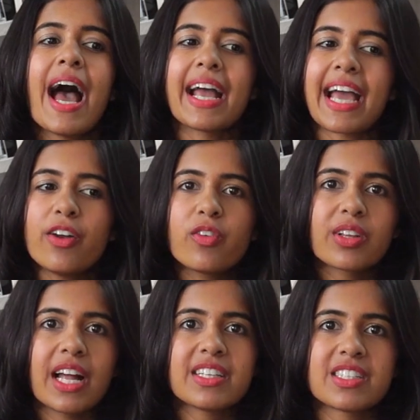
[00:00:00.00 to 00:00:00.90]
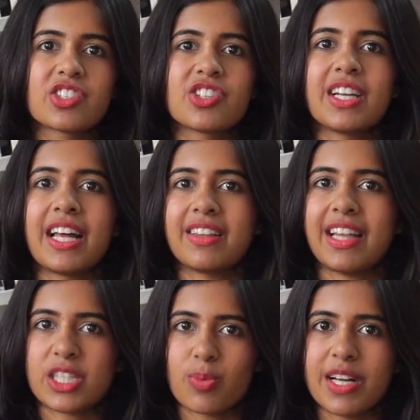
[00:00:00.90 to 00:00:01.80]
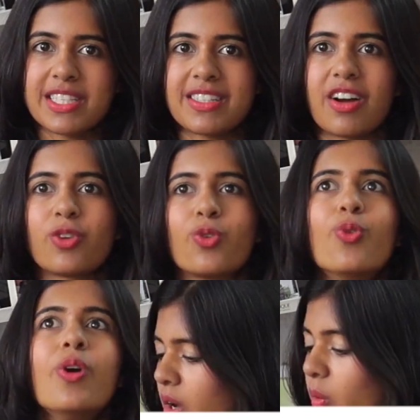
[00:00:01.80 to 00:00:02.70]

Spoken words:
I kind of took that decision and that's what I stuck to.